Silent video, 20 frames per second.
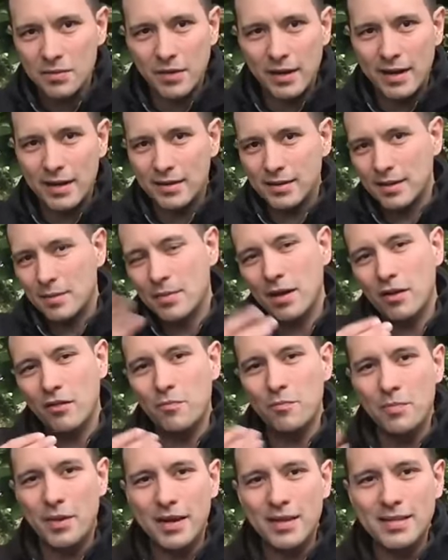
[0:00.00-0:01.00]
or some kind
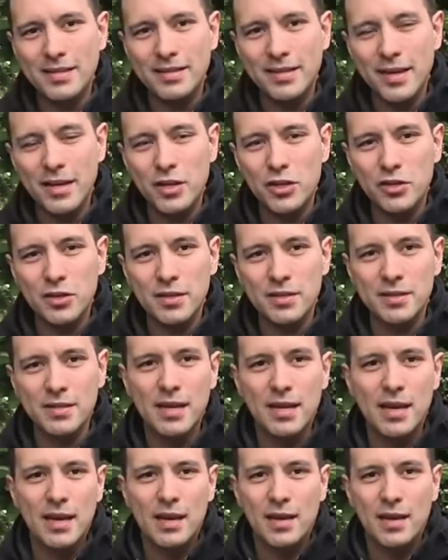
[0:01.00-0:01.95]
of base stations,